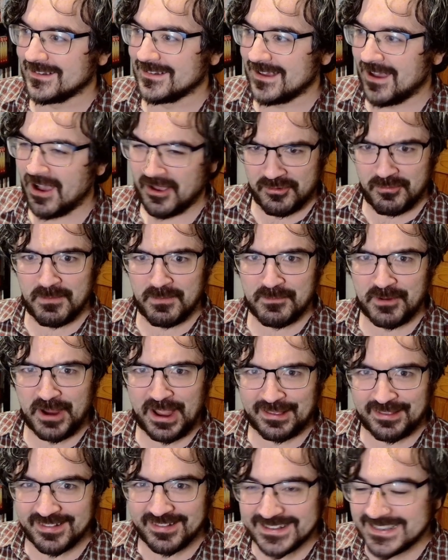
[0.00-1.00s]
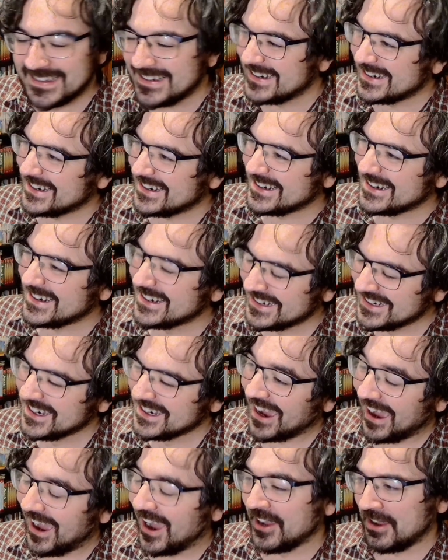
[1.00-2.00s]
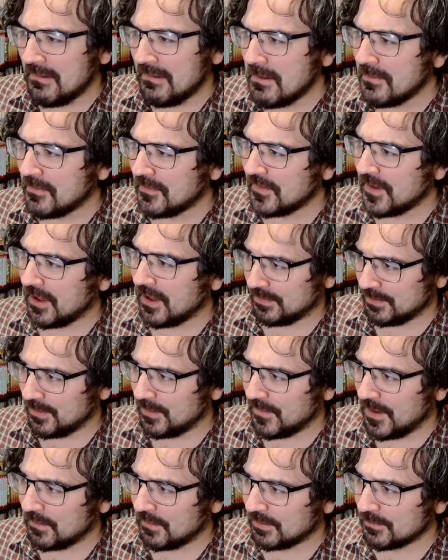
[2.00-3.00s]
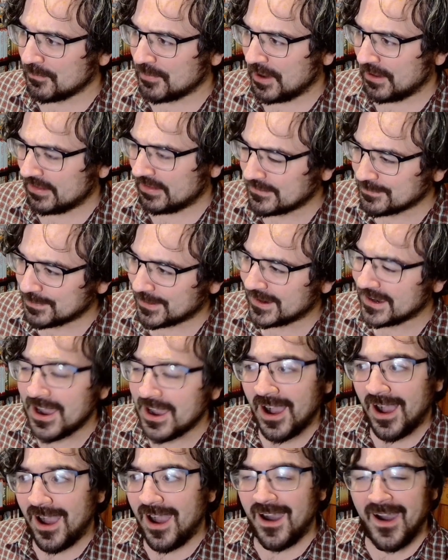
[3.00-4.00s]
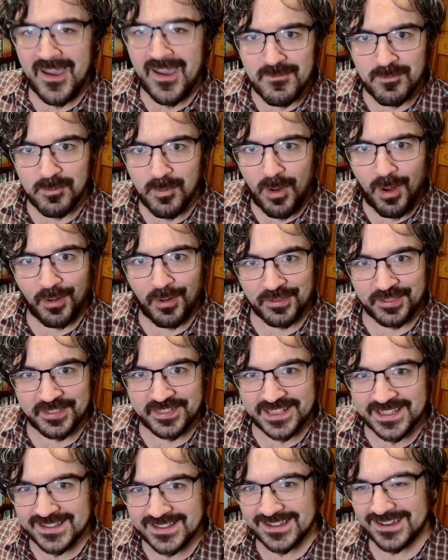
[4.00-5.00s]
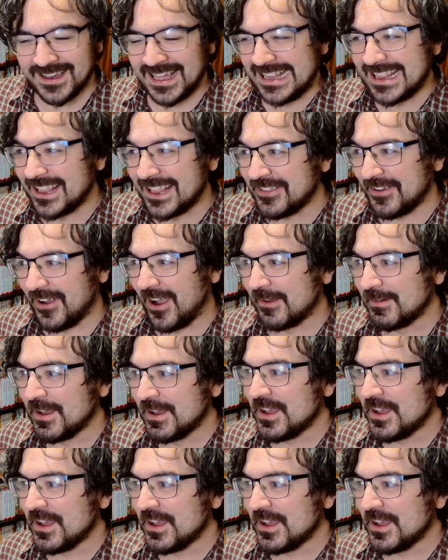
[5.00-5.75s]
Are you impressed? I can't remember if he asked me if I was impressed, but I was at the time.